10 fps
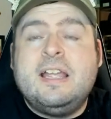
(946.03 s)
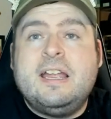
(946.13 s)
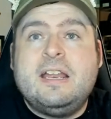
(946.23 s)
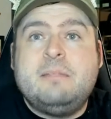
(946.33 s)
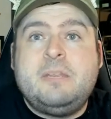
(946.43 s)

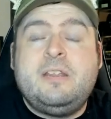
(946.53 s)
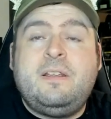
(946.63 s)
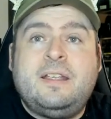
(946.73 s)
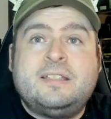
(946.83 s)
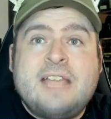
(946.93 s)
it'll be New
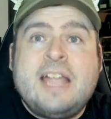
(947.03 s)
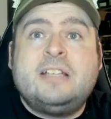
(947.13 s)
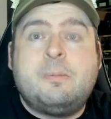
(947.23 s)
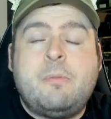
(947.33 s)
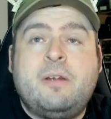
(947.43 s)
Year's Day
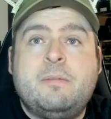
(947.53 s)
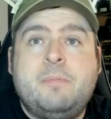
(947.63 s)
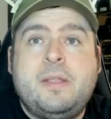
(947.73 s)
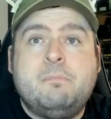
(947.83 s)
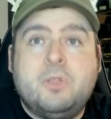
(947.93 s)
tomorrow, it'll
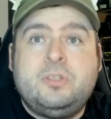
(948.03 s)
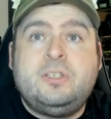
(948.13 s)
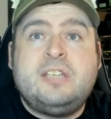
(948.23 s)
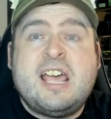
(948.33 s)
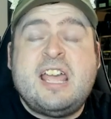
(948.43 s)
be
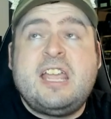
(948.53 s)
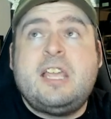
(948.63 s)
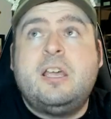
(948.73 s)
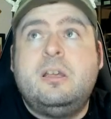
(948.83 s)
Monday.